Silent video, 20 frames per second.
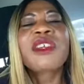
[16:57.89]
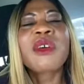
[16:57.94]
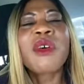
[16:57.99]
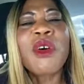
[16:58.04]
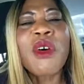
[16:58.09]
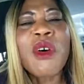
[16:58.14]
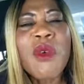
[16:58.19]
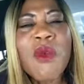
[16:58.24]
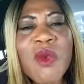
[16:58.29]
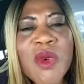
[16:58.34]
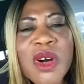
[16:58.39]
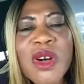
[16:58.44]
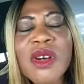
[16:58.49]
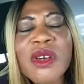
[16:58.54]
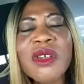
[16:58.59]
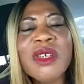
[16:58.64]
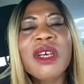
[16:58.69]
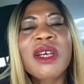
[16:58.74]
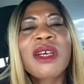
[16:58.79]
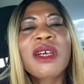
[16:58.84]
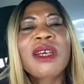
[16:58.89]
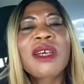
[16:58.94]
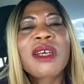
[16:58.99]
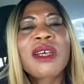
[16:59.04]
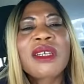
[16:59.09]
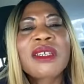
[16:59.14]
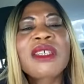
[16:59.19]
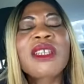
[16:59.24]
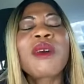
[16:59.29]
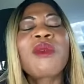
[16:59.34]
The whole world
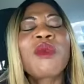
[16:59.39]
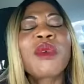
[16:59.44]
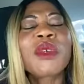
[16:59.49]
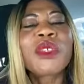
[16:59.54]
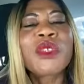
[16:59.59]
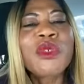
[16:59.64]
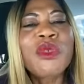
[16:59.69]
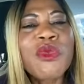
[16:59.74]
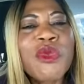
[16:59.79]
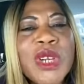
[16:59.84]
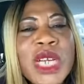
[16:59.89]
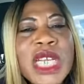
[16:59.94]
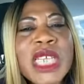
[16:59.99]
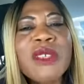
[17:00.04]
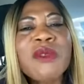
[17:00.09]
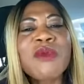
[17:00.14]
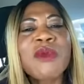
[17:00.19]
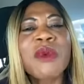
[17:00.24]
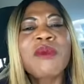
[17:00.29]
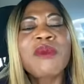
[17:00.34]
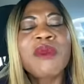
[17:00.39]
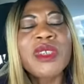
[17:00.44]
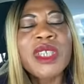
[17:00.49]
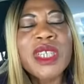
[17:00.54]
that was raised from